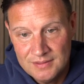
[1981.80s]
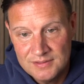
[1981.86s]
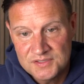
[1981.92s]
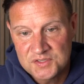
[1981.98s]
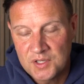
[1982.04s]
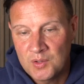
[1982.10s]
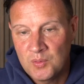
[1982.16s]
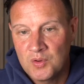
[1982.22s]

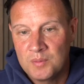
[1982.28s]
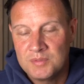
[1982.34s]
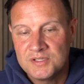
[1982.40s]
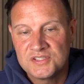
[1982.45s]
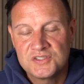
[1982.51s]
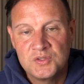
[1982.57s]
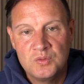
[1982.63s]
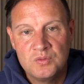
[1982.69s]
so I don't want to be
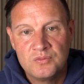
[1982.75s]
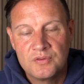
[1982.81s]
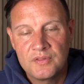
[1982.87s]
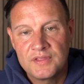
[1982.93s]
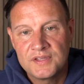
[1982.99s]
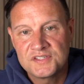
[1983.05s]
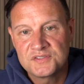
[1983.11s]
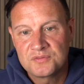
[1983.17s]
sued for
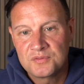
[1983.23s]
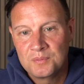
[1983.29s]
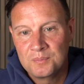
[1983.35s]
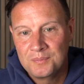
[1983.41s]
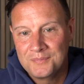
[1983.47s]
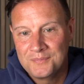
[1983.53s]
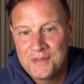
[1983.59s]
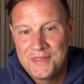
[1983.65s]
this
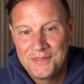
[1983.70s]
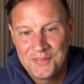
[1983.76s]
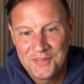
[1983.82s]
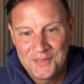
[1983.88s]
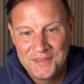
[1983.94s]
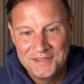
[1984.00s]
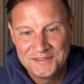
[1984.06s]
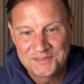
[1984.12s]
from
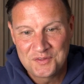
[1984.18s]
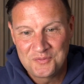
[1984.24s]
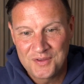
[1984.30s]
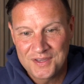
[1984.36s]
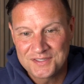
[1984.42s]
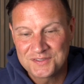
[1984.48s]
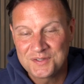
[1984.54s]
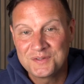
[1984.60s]
these
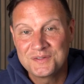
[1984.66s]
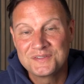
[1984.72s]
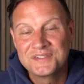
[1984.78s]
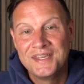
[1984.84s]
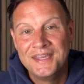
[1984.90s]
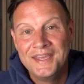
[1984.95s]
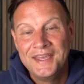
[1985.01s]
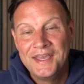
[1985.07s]
investors.
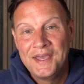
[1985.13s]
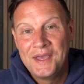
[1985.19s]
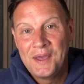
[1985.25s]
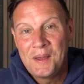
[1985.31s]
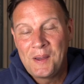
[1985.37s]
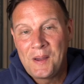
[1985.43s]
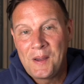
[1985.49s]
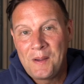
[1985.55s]

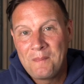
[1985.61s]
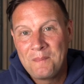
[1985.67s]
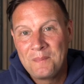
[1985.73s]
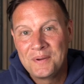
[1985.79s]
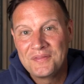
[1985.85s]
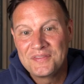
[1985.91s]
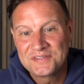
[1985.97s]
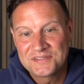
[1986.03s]

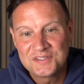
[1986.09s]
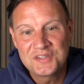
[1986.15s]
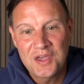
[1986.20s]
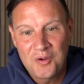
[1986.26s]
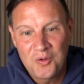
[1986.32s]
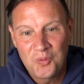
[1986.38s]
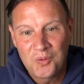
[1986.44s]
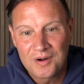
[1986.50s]
But this is
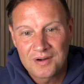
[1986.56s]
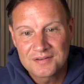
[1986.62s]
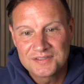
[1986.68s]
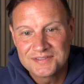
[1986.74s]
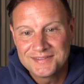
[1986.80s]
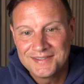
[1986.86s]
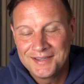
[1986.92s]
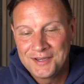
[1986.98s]
how it
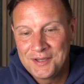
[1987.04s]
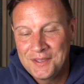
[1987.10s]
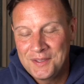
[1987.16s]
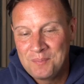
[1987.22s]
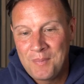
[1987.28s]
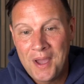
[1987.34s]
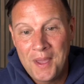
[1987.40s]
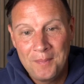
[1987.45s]
works,
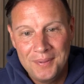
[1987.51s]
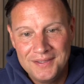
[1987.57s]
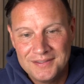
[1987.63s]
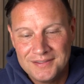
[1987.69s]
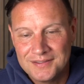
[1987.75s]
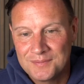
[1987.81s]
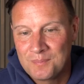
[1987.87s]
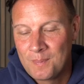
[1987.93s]
in my
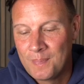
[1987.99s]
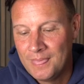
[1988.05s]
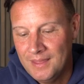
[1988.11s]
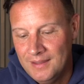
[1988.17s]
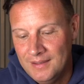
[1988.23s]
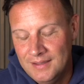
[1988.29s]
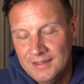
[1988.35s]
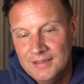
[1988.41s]
opinion,
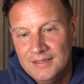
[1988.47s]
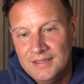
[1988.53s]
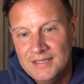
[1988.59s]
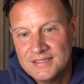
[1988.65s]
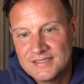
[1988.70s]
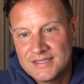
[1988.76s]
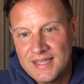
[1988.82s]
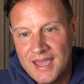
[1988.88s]

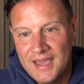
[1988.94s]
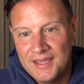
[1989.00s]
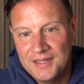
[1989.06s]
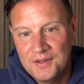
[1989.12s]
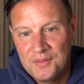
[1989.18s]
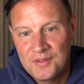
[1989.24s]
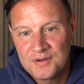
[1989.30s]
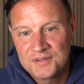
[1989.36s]
is that
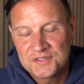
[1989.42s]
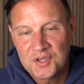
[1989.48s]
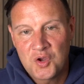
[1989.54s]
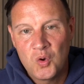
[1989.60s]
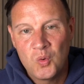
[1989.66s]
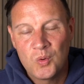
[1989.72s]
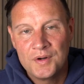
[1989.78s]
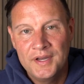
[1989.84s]
there's a
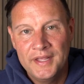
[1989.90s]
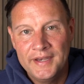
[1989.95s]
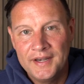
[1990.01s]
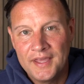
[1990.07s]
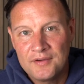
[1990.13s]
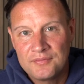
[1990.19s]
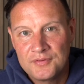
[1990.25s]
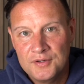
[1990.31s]

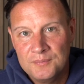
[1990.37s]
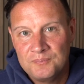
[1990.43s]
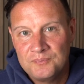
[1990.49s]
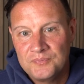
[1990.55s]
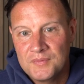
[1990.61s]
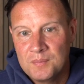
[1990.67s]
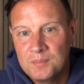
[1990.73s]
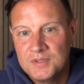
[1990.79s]
coordinated effort
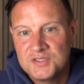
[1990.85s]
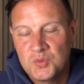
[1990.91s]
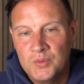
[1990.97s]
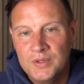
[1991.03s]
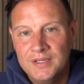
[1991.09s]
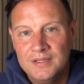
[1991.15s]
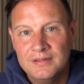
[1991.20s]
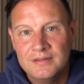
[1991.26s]

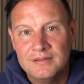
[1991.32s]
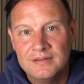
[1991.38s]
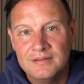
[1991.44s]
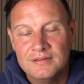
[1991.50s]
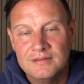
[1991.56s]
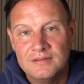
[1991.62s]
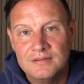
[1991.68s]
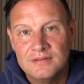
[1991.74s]

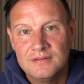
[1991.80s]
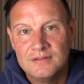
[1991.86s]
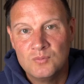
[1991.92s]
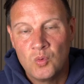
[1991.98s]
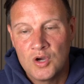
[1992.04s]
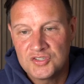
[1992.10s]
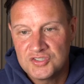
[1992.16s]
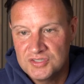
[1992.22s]
between
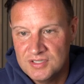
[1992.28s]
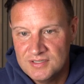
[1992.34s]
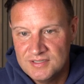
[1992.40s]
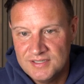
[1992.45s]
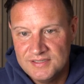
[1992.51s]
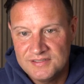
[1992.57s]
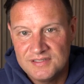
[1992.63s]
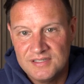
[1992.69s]
Washington,
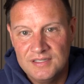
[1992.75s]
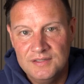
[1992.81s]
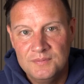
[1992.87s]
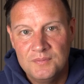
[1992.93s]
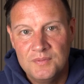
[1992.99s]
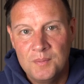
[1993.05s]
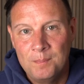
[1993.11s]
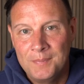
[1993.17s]
D.C.,
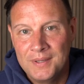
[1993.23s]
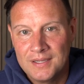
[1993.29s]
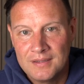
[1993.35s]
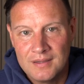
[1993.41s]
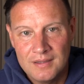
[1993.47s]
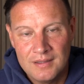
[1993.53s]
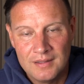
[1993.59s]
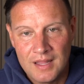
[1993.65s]
big
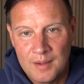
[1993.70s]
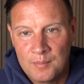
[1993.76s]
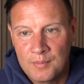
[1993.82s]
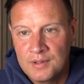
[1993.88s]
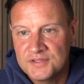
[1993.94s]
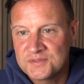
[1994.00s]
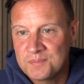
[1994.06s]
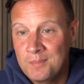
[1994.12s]

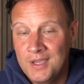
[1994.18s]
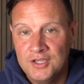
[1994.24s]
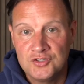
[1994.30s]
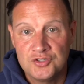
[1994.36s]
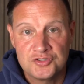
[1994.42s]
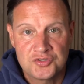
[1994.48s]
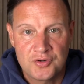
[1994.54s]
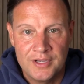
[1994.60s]
conglomerates,
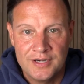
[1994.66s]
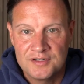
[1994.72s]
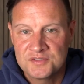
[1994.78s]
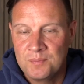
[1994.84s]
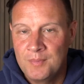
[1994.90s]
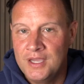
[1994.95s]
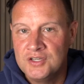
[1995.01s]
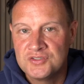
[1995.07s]
major
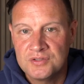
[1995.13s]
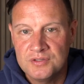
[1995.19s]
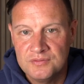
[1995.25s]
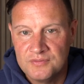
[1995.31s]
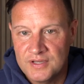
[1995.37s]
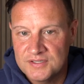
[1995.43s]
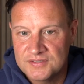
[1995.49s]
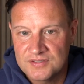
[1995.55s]
traders, major
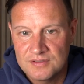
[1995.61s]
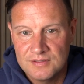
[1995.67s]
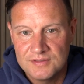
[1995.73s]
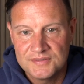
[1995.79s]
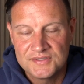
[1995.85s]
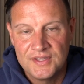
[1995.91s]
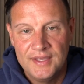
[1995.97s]
investors,